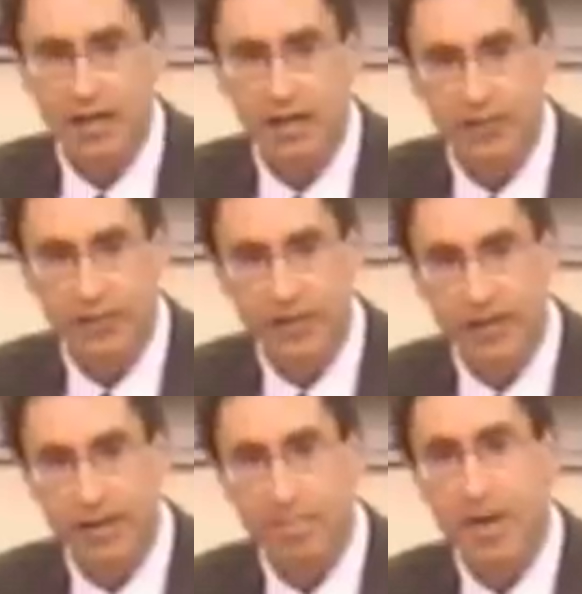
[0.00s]
kind of
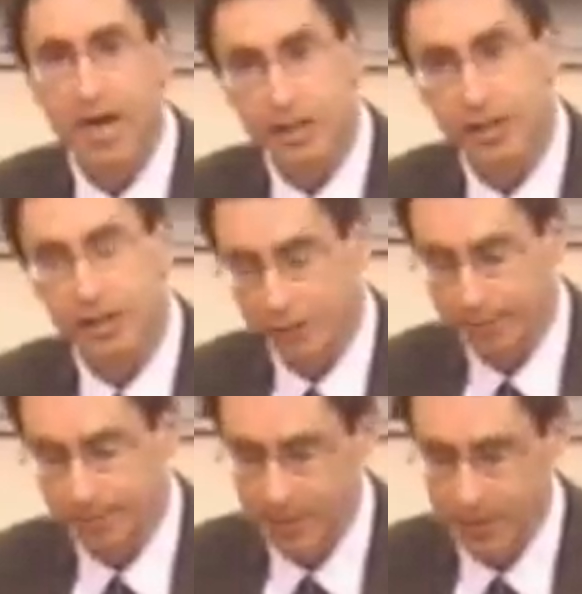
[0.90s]
thinking magical,
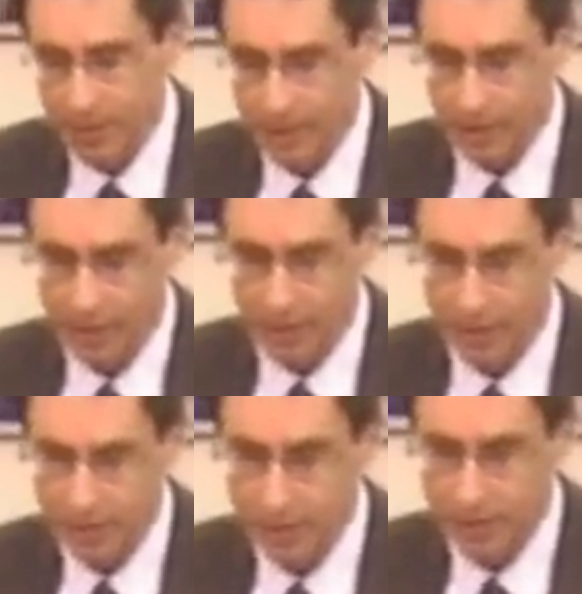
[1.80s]
and I
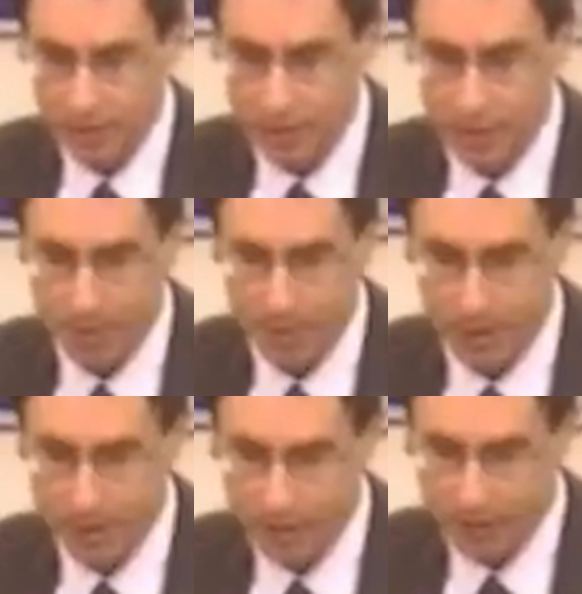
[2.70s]
think she's right
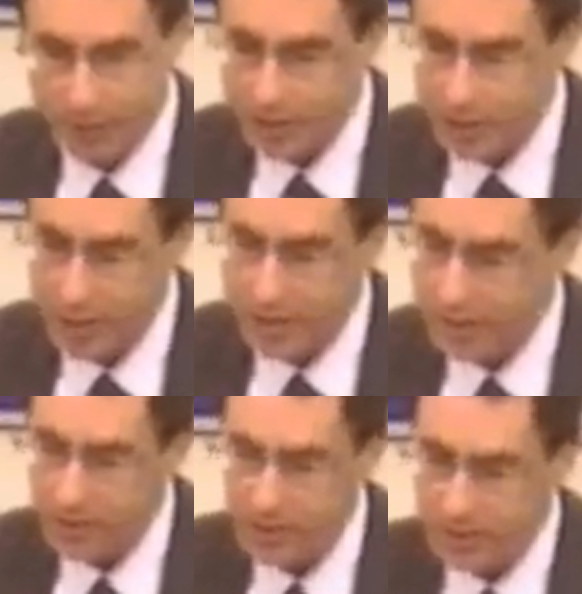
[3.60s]
about that. For despite
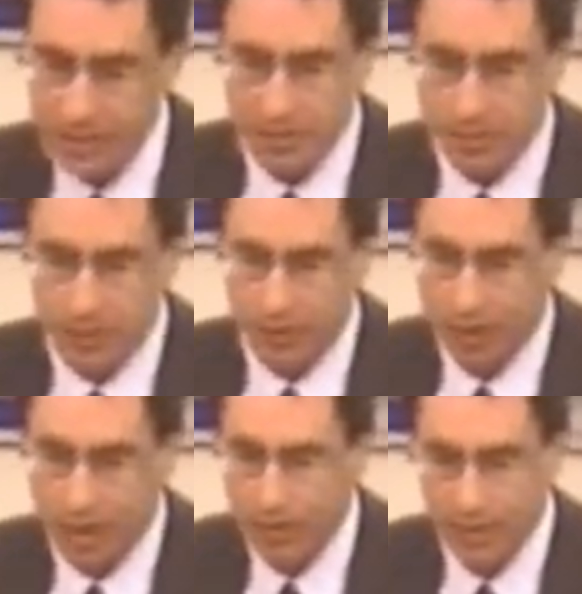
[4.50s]
its ostensible
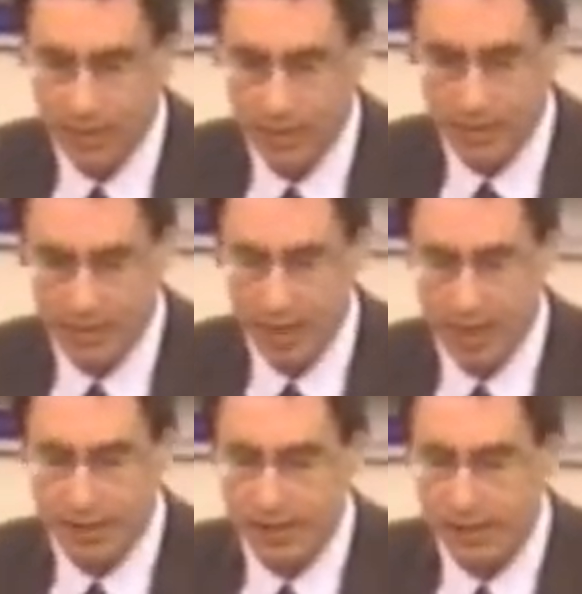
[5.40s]
grounding in
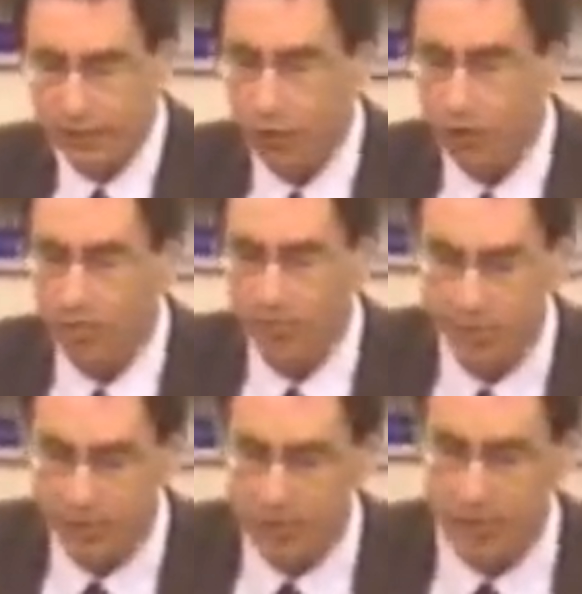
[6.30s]
science, this form of
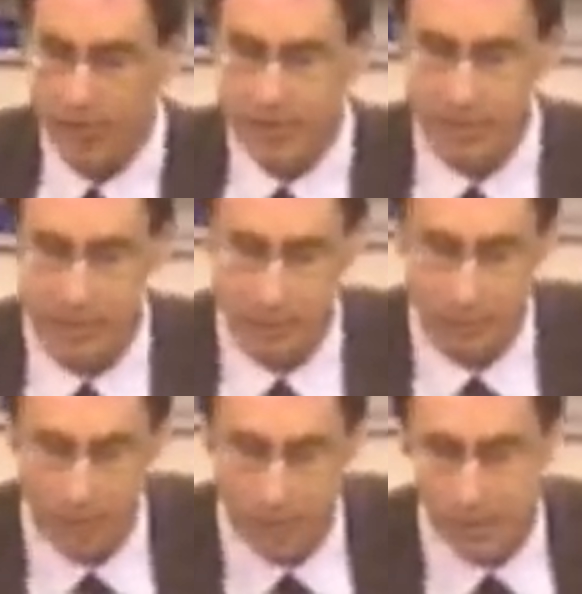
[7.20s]
materialism is
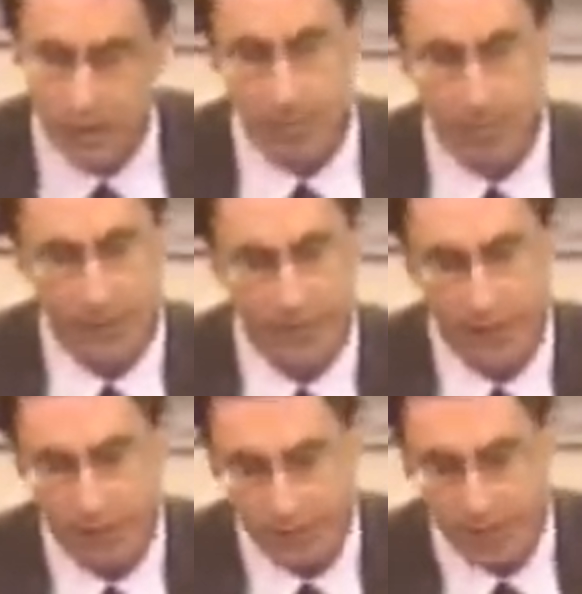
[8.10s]
strangely
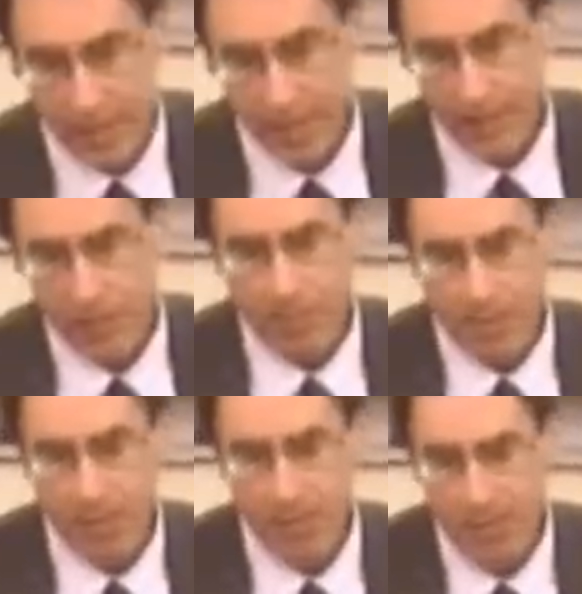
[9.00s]
oblivious to what
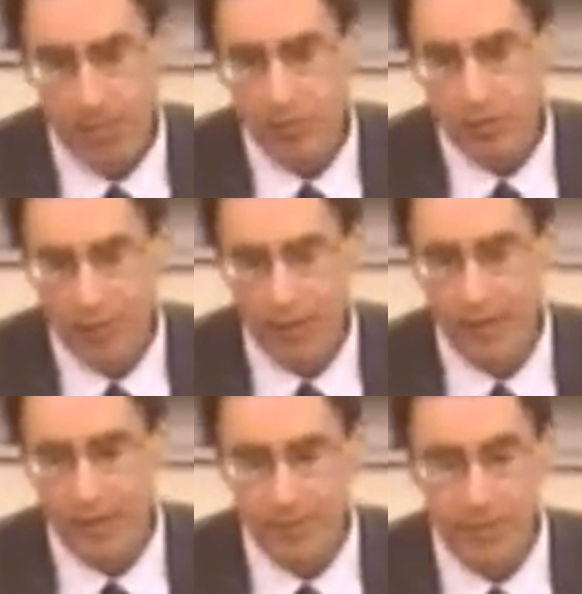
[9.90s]
may be the most
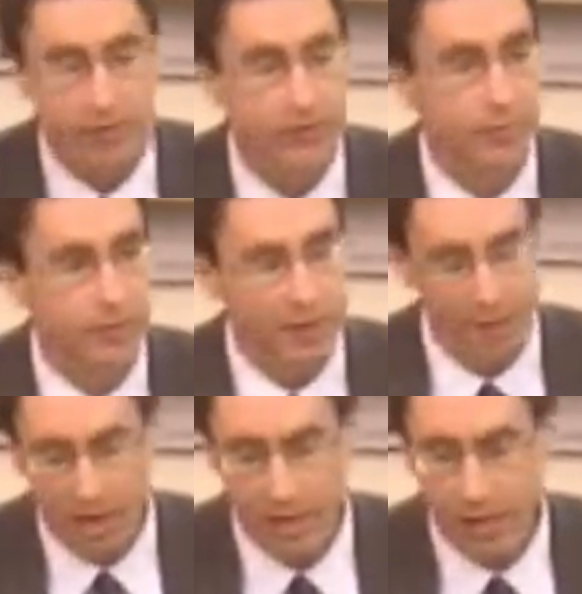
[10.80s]
readily observable and
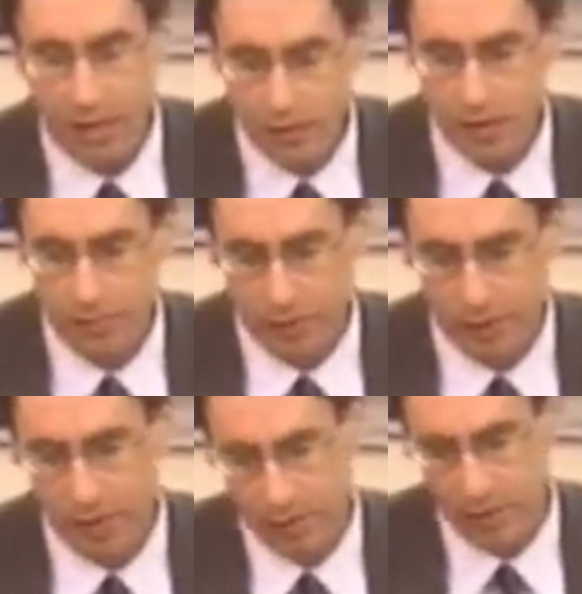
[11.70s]
non-negotiable
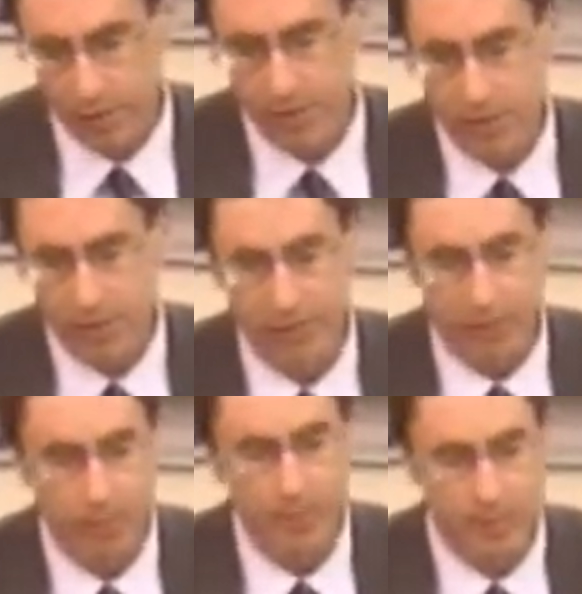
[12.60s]
characteristic of
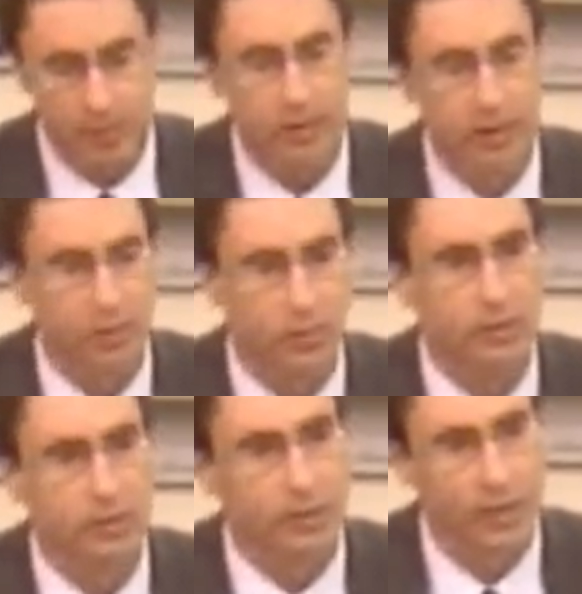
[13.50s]
our material
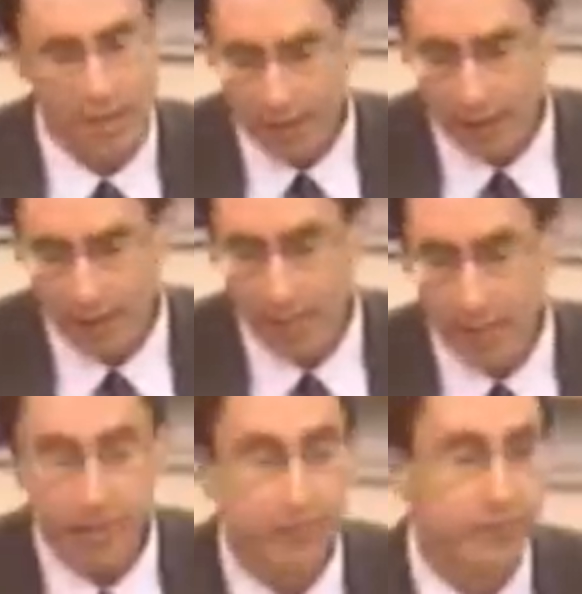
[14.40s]
world, namely